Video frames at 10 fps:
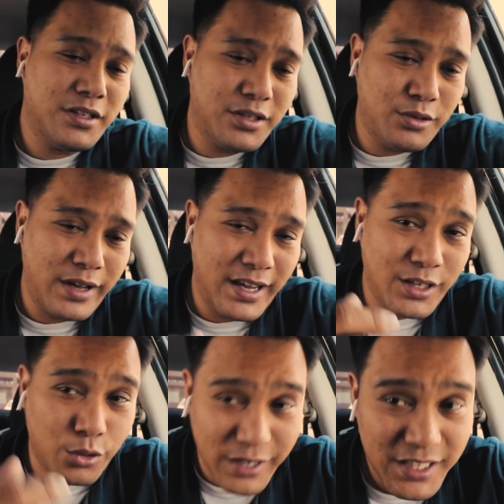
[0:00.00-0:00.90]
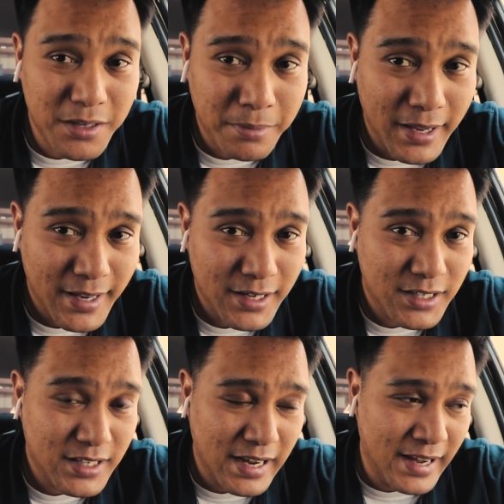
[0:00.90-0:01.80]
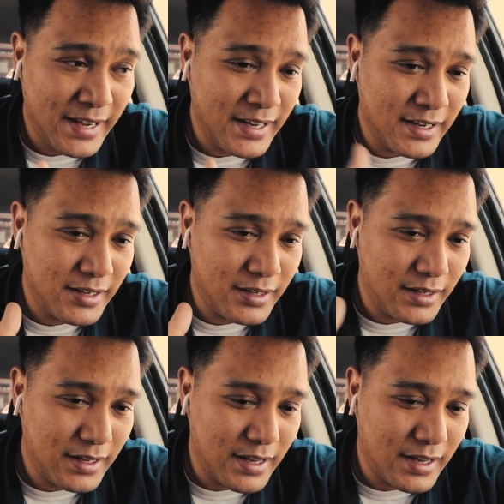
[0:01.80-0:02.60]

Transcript: to a donation page and